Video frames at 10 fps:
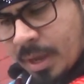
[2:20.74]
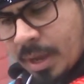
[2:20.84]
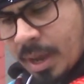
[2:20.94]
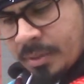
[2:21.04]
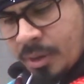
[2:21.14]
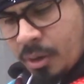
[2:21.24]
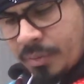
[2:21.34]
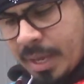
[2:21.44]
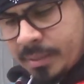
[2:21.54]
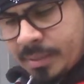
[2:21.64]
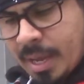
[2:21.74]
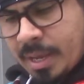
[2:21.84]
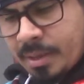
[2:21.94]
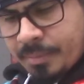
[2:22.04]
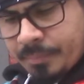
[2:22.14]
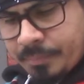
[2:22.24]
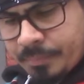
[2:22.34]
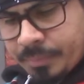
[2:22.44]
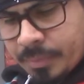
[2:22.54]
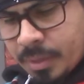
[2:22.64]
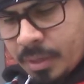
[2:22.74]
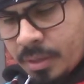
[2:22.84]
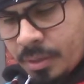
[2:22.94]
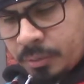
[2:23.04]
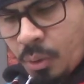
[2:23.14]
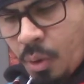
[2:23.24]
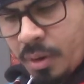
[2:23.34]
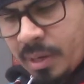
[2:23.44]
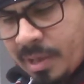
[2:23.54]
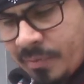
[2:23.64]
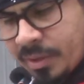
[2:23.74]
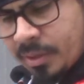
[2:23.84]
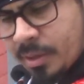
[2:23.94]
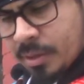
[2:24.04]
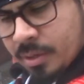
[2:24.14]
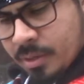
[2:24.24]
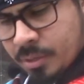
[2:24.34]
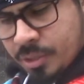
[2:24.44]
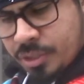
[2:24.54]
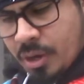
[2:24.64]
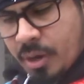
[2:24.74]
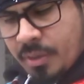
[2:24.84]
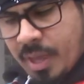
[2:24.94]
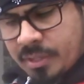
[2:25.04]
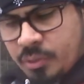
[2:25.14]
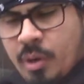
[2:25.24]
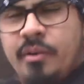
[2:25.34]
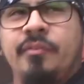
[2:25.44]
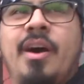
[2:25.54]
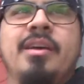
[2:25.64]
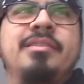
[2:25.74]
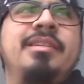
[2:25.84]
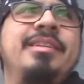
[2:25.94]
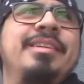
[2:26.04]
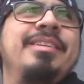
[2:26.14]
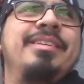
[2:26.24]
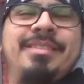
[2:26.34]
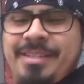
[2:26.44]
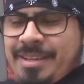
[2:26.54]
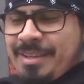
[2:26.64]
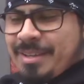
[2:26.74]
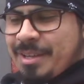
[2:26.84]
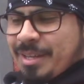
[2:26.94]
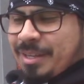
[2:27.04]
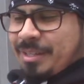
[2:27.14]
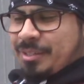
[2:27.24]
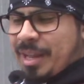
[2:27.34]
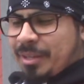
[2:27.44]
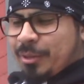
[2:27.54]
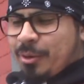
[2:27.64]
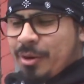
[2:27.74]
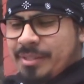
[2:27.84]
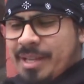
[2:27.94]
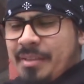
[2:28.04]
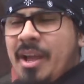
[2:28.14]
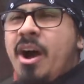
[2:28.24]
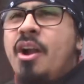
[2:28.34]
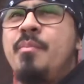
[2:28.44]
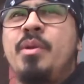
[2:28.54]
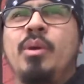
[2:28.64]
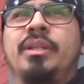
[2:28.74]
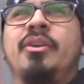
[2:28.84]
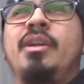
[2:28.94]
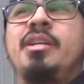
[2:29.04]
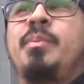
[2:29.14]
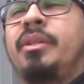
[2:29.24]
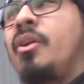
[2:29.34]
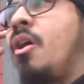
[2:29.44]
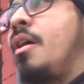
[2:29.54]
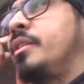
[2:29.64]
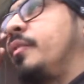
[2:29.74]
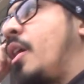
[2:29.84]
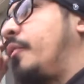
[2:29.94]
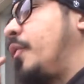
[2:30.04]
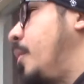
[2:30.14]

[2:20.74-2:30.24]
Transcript: And though they say, the Lord liveth, surely they swear falsely. You see? Because it's like the Lord said, they honor me with their lips, but their heart is far from